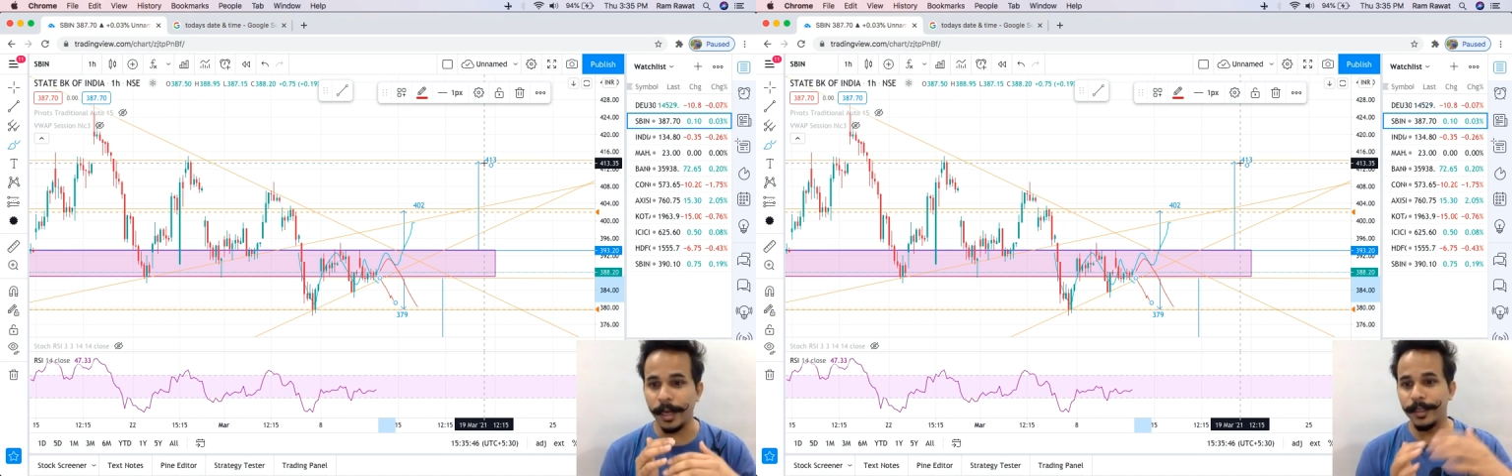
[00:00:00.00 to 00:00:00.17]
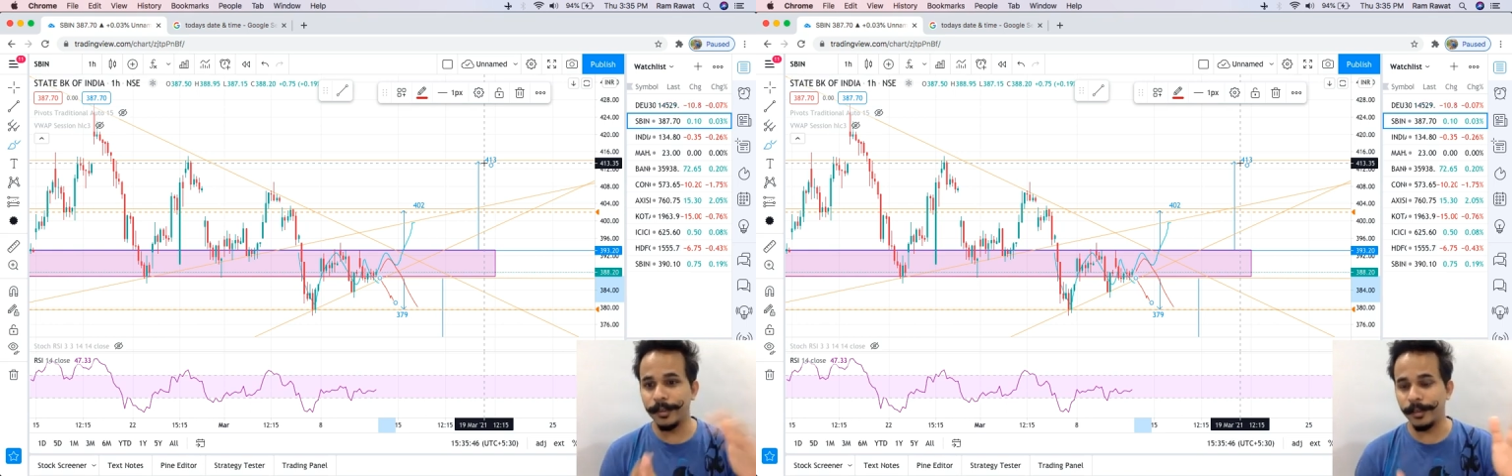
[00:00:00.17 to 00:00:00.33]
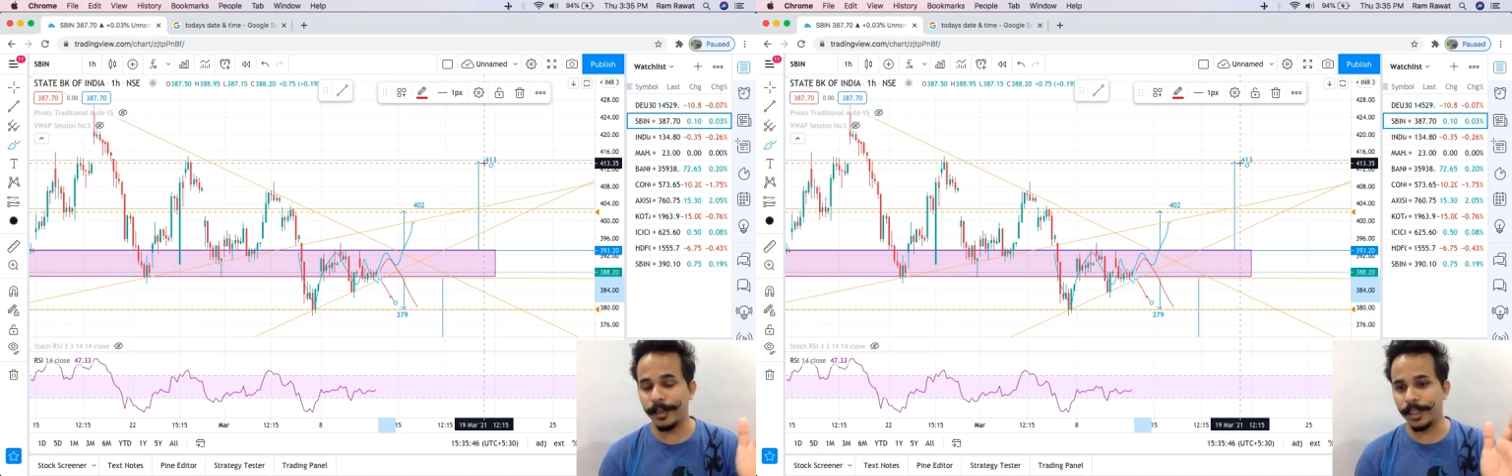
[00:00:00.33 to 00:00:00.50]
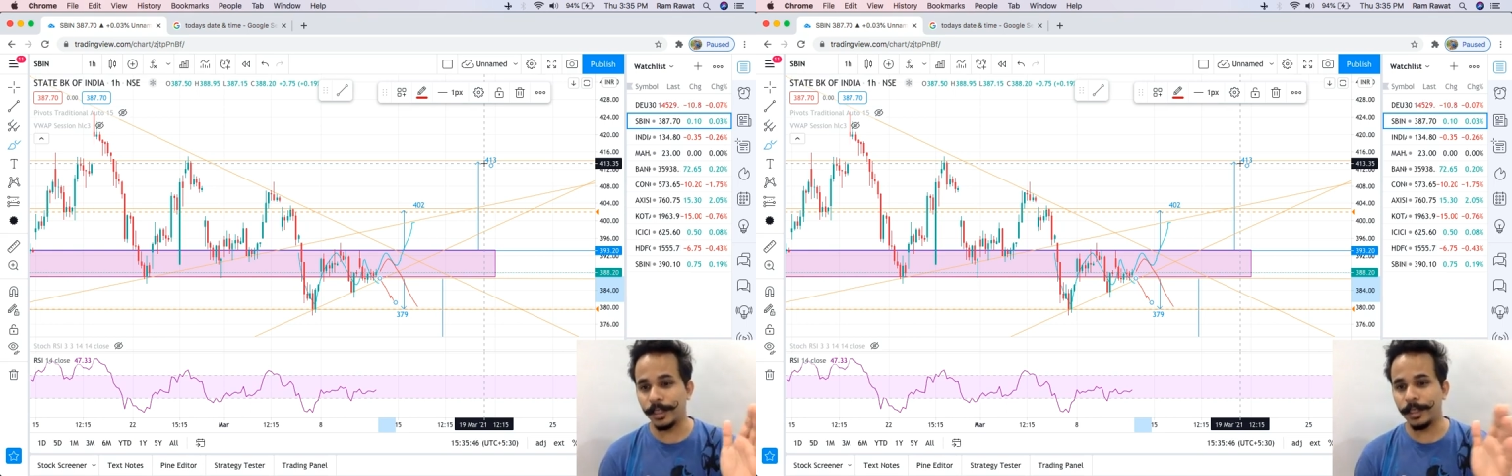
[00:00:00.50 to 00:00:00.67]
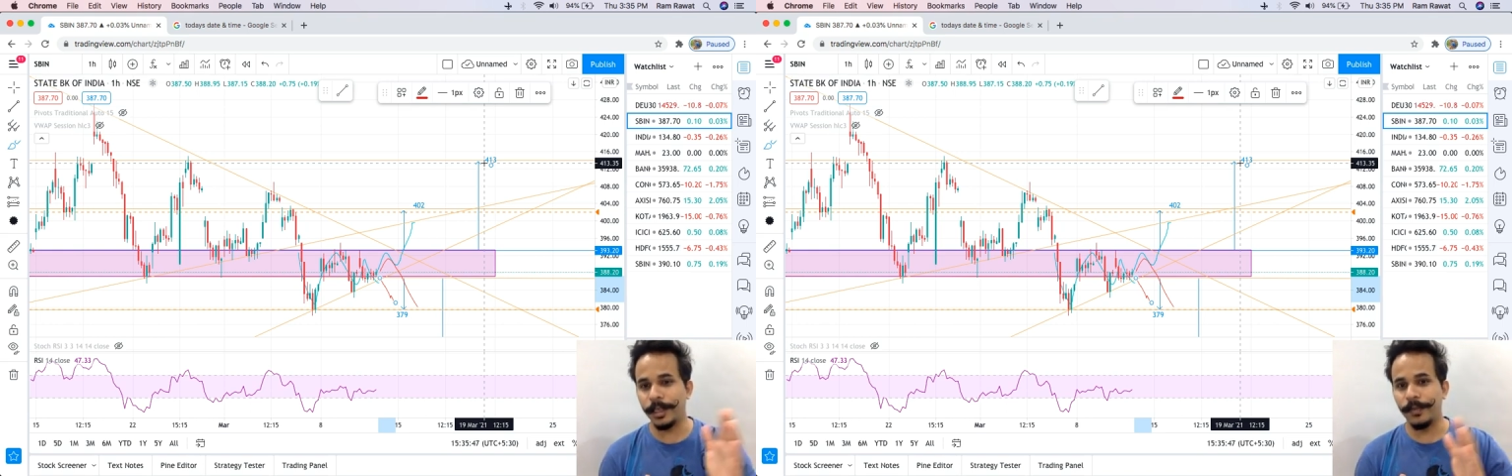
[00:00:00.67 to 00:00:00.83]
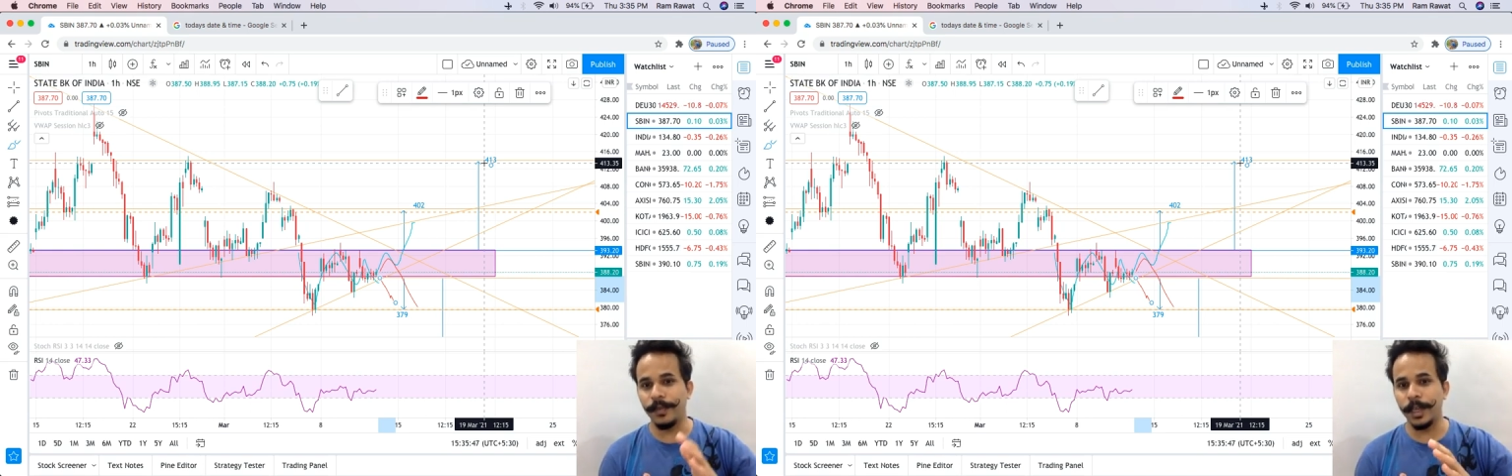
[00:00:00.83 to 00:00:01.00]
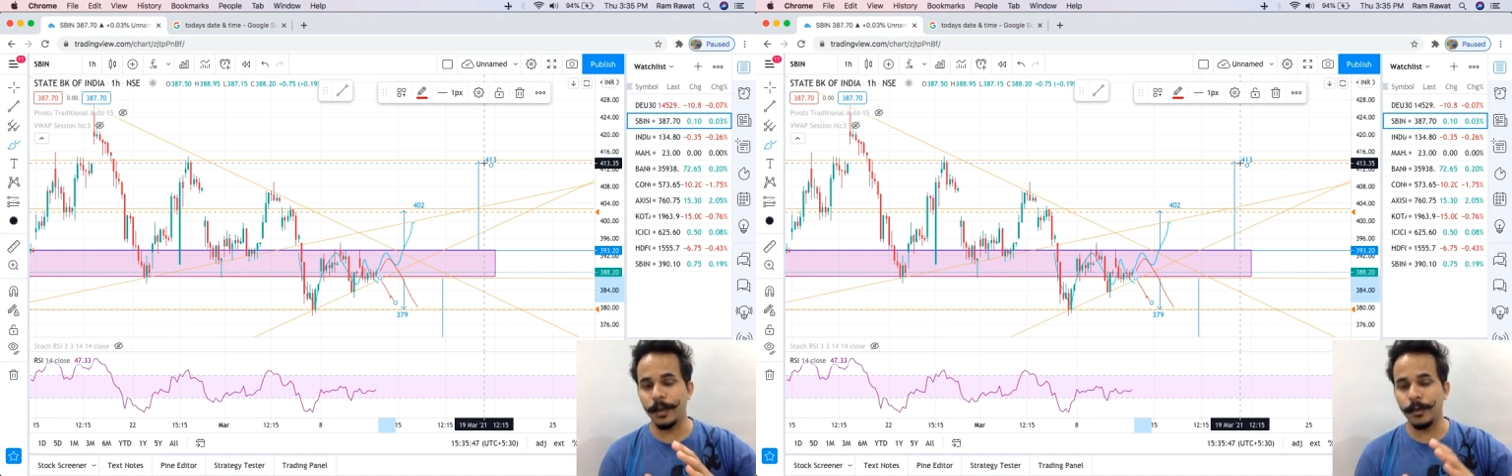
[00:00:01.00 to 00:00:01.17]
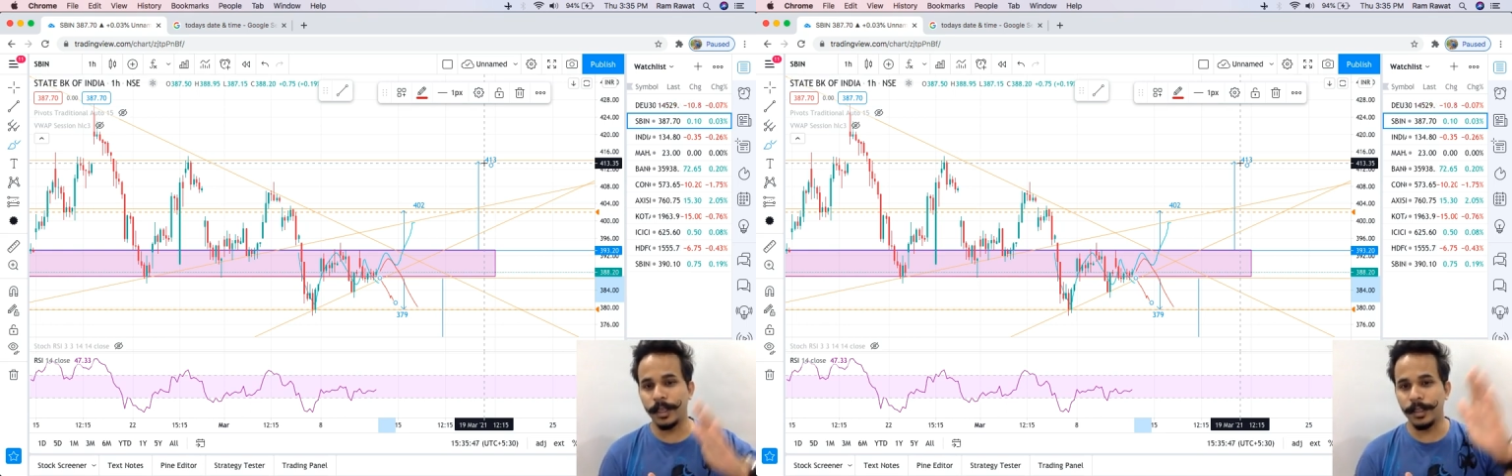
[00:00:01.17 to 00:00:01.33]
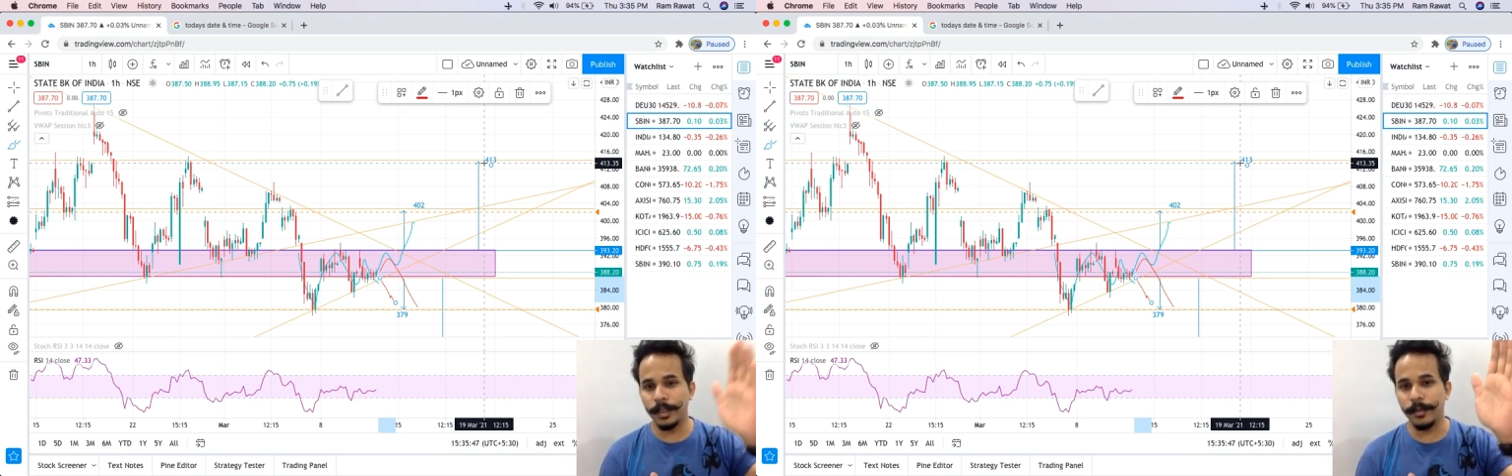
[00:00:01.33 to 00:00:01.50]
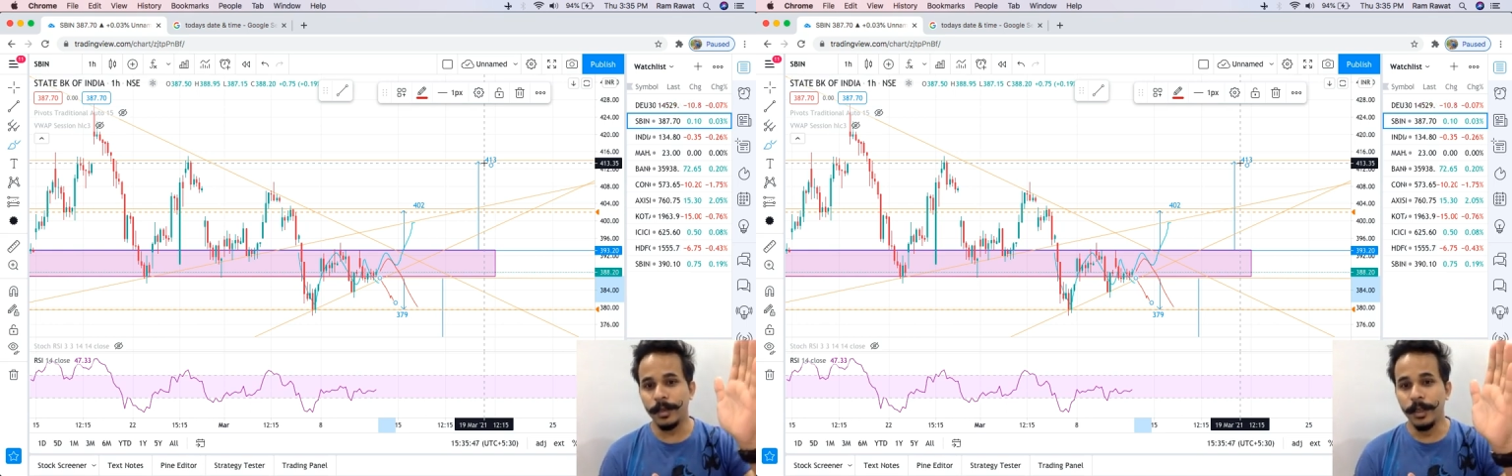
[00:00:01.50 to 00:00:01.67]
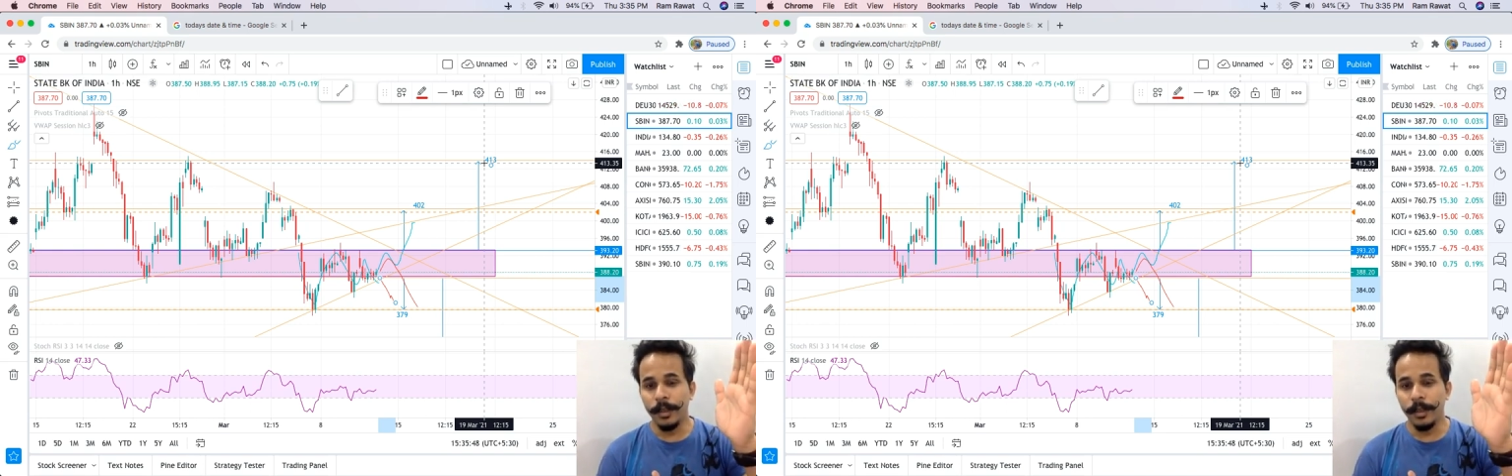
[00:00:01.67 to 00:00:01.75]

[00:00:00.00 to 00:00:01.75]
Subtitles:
either direction, if we are going in the